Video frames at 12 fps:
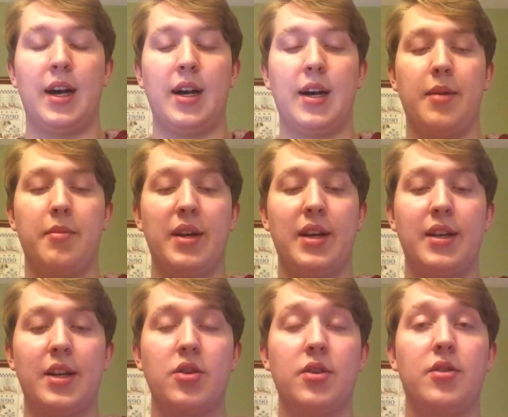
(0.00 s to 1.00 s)
In
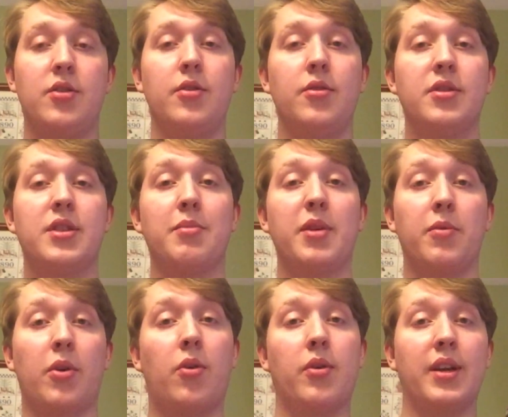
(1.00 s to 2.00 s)
addition to simply
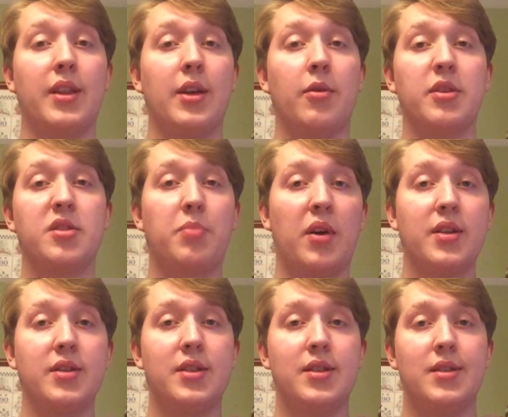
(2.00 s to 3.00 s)
recording their
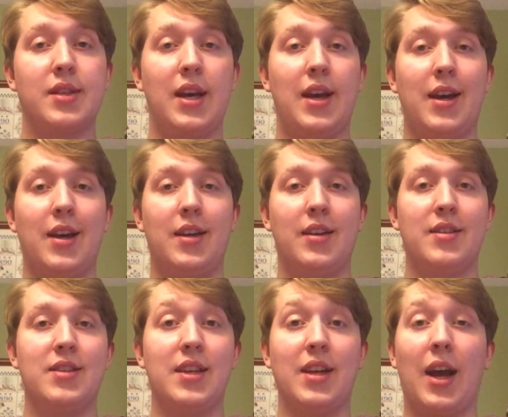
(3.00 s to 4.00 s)
responses and
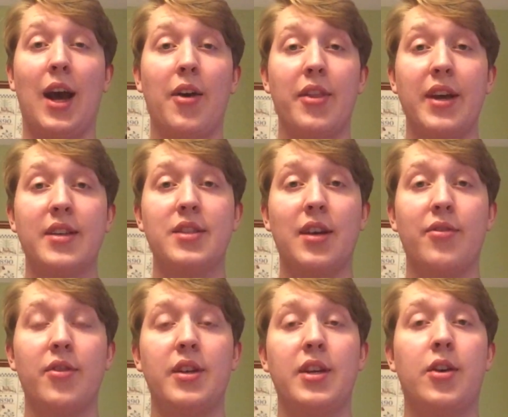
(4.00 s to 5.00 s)
seeing how they
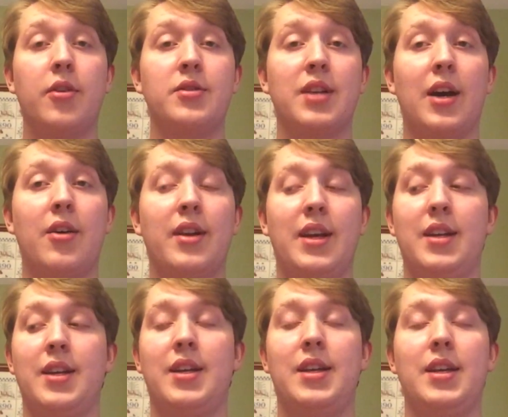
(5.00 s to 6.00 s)
suffer, he goes out
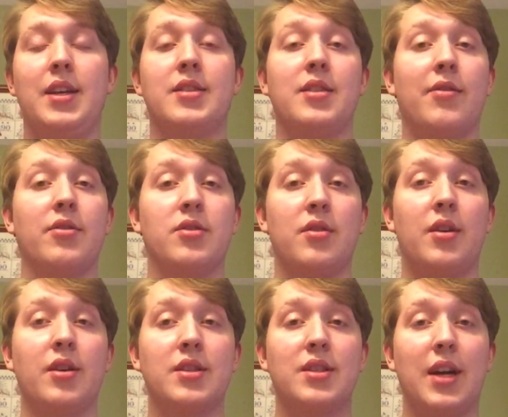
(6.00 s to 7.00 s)
and he suffers
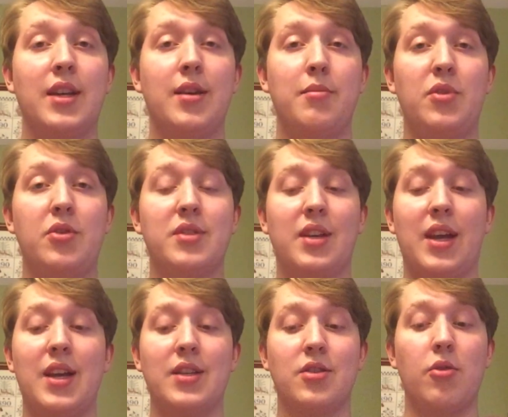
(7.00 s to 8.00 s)
alongside them using
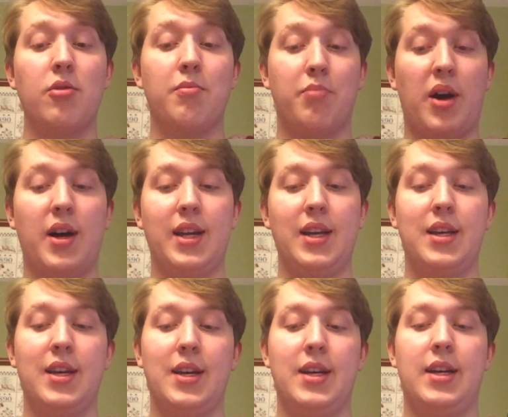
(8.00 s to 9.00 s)
his own body
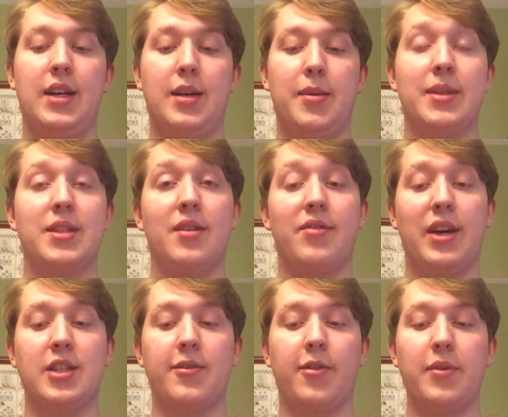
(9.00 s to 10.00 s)
as a
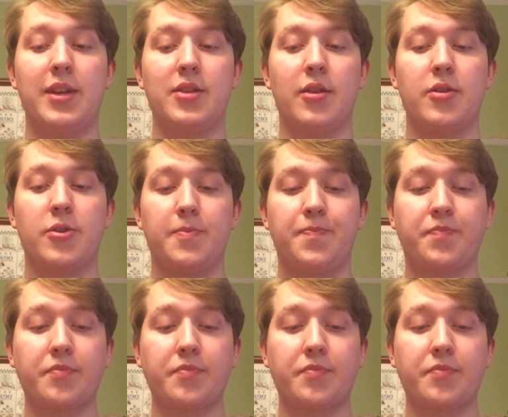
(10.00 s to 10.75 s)
device for research.